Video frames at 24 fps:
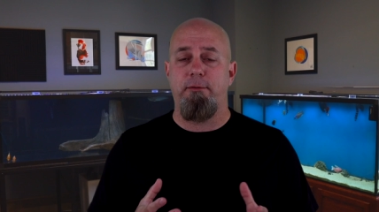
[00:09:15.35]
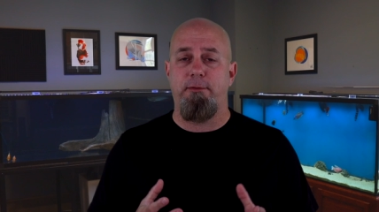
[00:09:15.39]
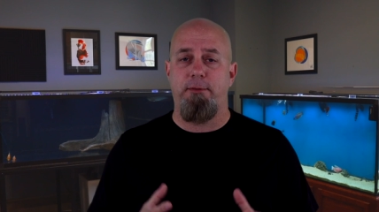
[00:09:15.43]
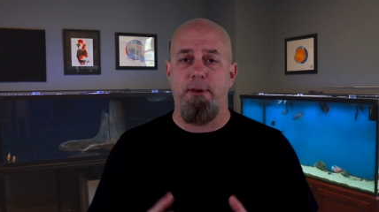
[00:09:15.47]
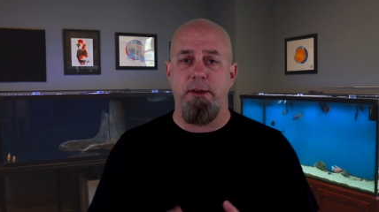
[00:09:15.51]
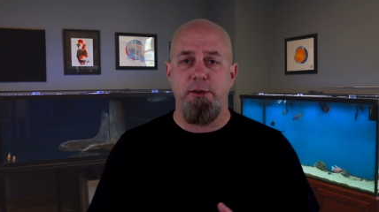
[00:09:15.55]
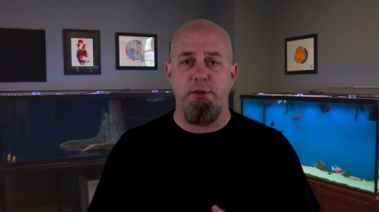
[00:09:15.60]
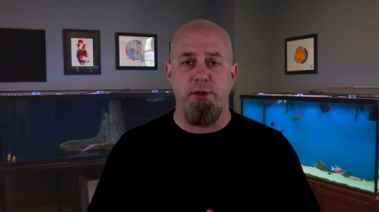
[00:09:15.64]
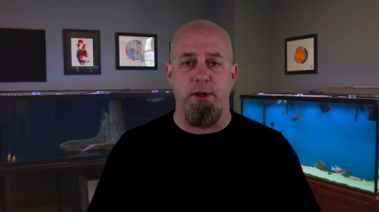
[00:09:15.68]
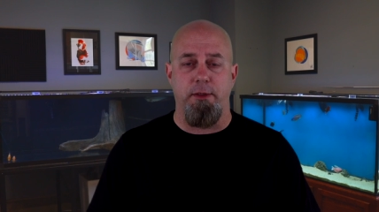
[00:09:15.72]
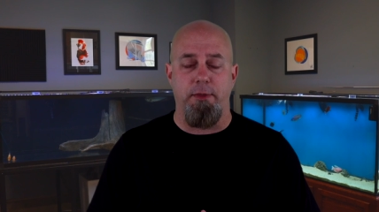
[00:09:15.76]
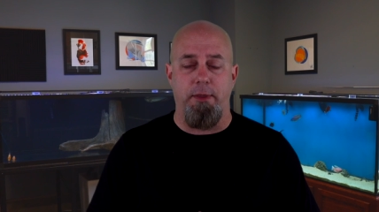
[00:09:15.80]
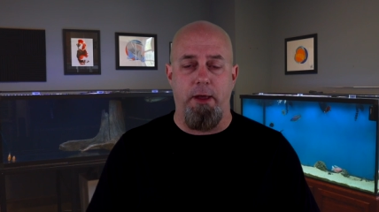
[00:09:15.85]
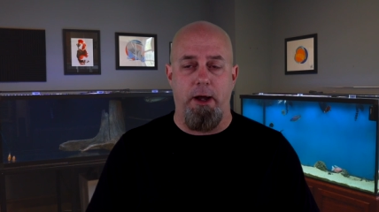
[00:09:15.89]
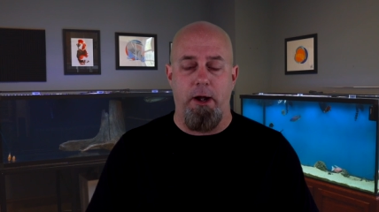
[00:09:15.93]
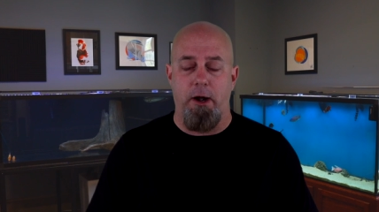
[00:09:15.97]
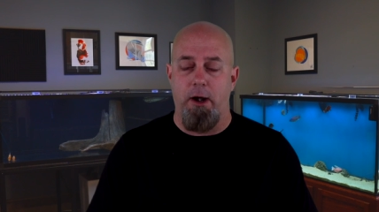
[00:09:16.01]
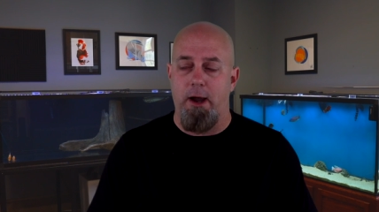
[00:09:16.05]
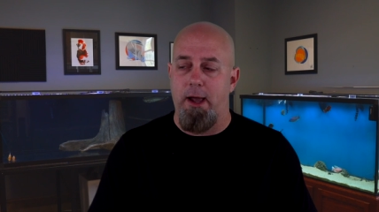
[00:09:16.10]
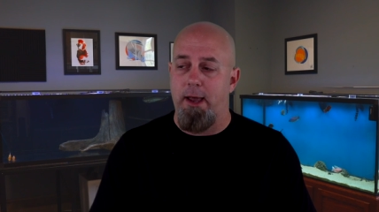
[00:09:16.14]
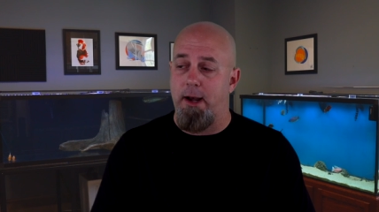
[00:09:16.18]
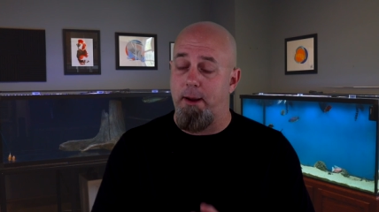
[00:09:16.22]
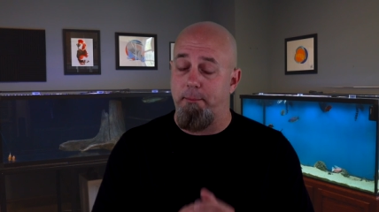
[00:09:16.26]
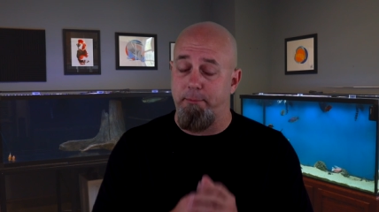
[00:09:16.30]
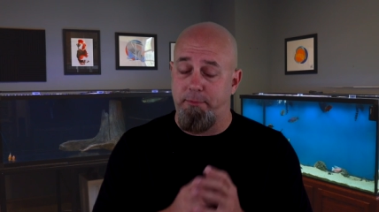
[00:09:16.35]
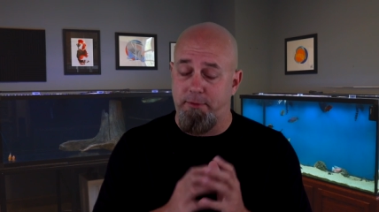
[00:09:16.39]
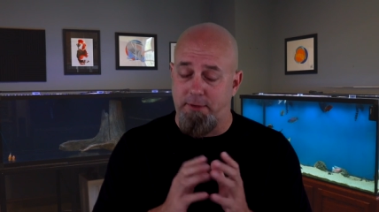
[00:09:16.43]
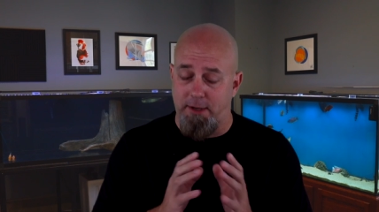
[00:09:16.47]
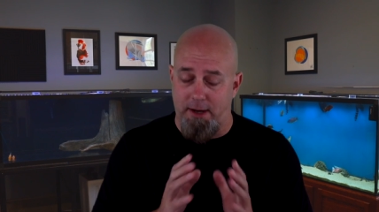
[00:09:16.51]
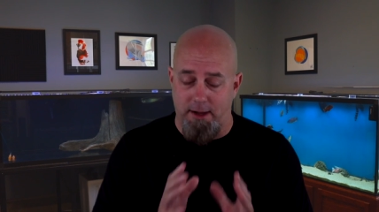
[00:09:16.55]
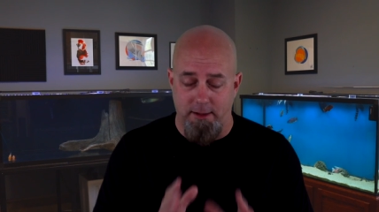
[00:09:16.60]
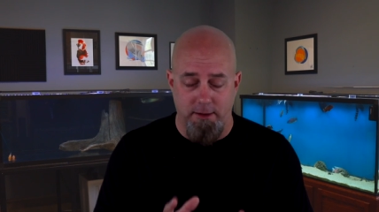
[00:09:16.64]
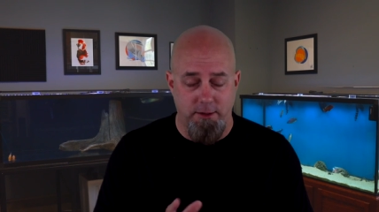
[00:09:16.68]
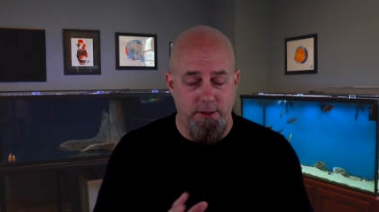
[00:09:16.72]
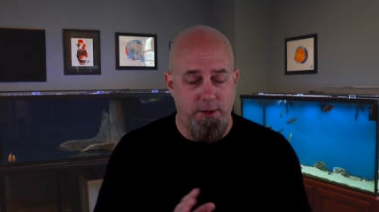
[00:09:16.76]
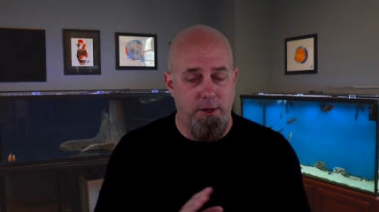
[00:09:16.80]
fish in there. And I'm
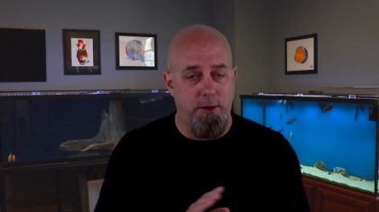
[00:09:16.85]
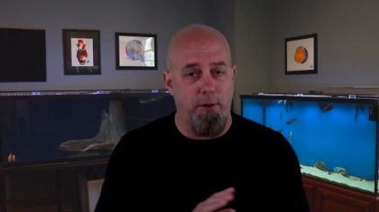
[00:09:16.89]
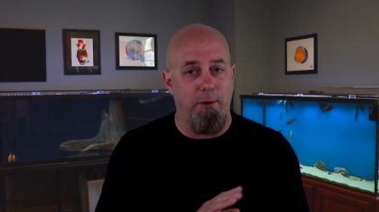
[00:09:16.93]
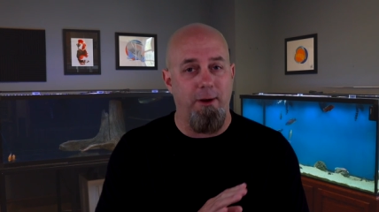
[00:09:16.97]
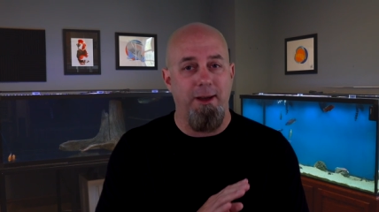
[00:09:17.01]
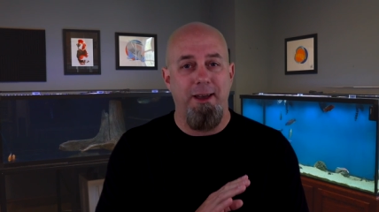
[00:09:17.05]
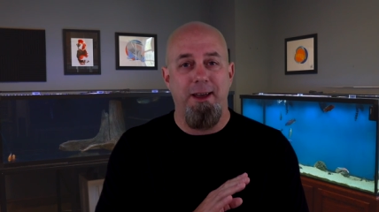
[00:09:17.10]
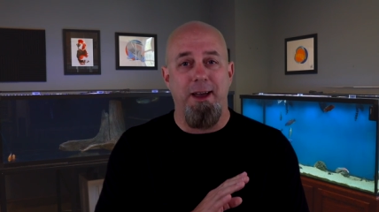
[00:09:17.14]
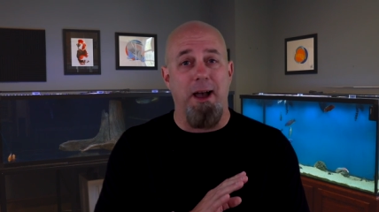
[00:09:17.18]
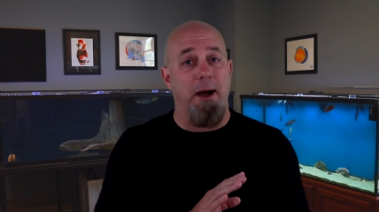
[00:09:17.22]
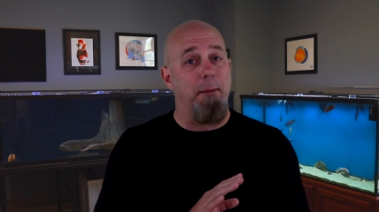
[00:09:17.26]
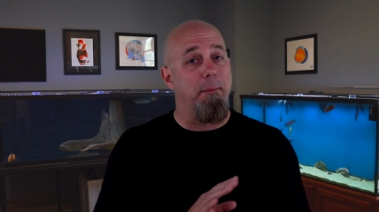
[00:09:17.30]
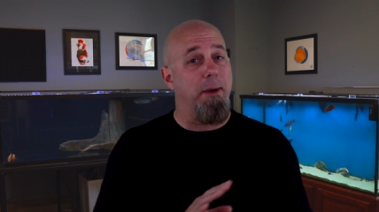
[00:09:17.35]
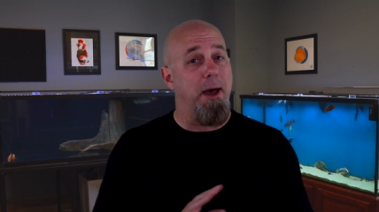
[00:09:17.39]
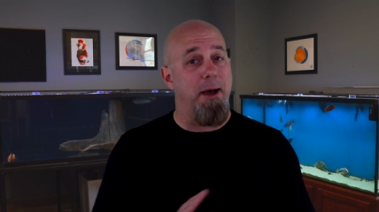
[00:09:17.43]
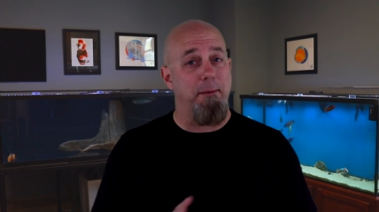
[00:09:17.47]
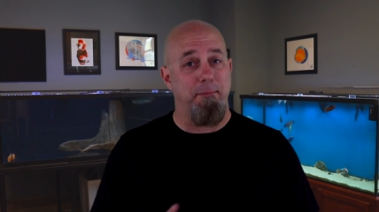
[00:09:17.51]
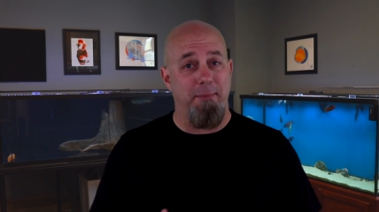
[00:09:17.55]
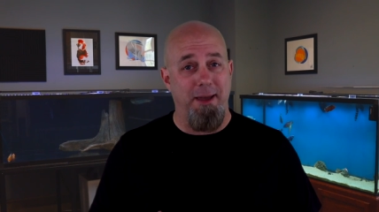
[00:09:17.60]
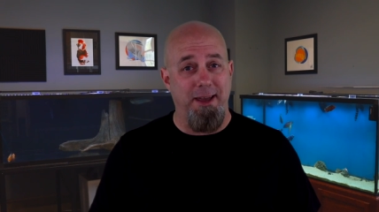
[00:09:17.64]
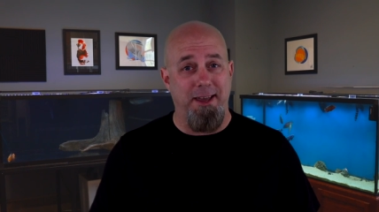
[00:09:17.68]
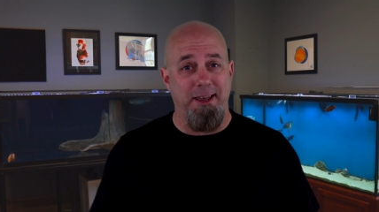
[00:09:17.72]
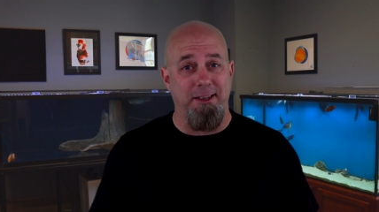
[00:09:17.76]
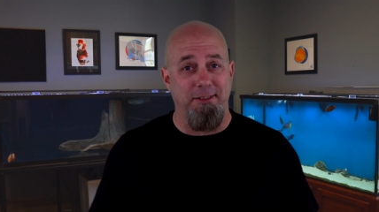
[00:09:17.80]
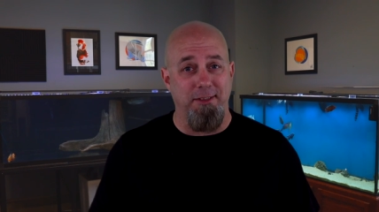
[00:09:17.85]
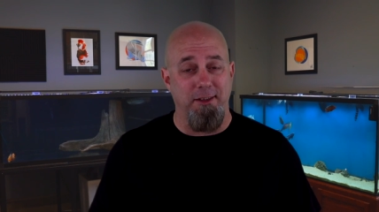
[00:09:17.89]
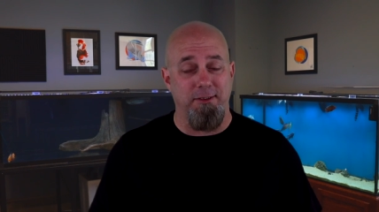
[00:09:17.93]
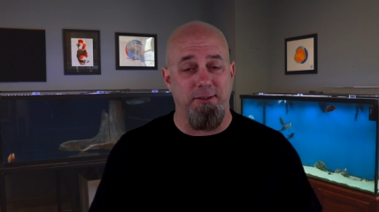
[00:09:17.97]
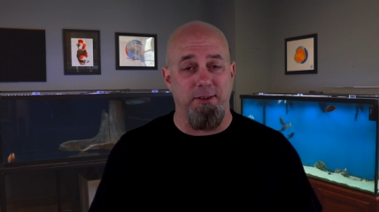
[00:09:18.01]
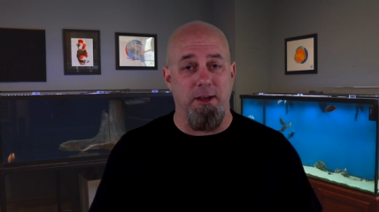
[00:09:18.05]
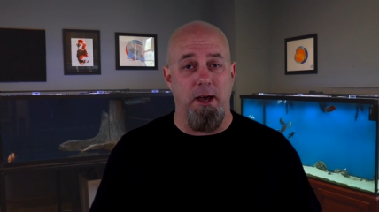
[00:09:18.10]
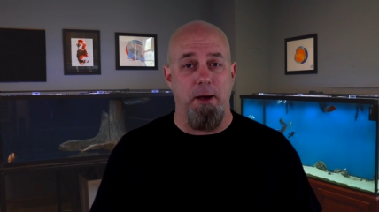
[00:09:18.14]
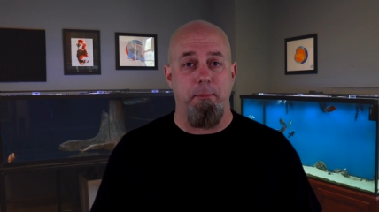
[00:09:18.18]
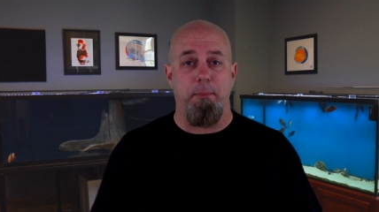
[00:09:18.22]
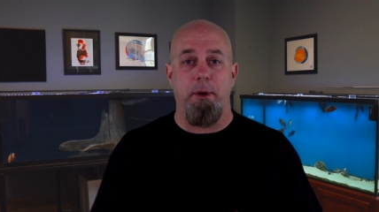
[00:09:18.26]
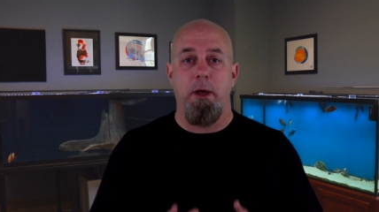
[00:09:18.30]
telling you, I'm not making this
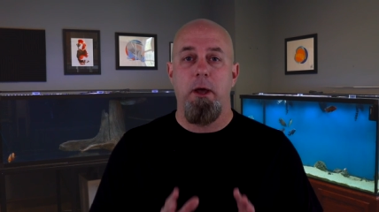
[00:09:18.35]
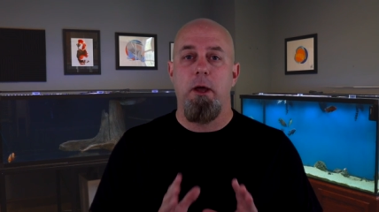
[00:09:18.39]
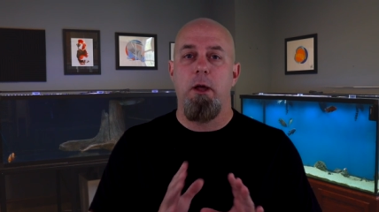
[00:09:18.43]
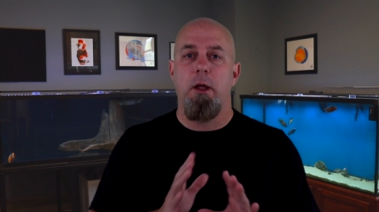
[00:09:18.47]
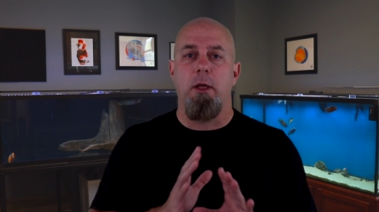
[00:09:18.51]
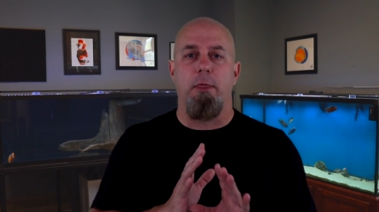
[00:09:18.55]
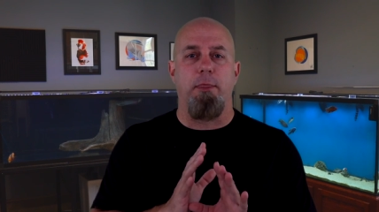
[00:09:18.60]
up.